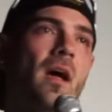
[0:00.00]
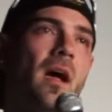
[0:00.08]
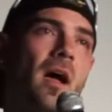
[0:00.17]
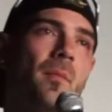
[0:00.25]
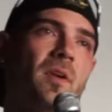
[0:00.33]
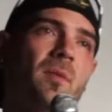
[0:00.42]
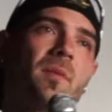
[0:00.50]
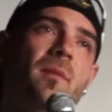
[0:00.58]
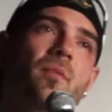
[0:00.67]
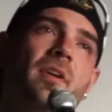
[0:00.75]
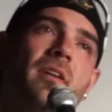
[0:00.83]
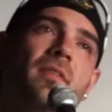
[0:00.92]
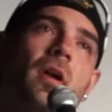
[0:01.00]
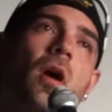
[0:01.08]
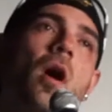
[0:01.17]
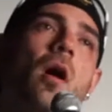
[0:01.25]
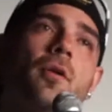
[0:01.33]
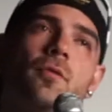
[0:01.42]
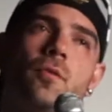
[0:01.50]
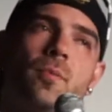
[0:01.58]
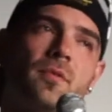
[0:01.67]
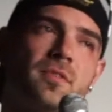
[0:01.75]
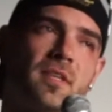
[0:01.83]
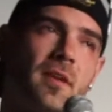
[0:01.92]
How many people give it
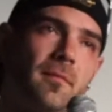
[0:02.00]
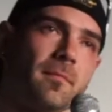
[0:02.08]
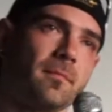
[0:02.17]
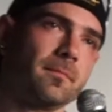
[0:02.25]
100%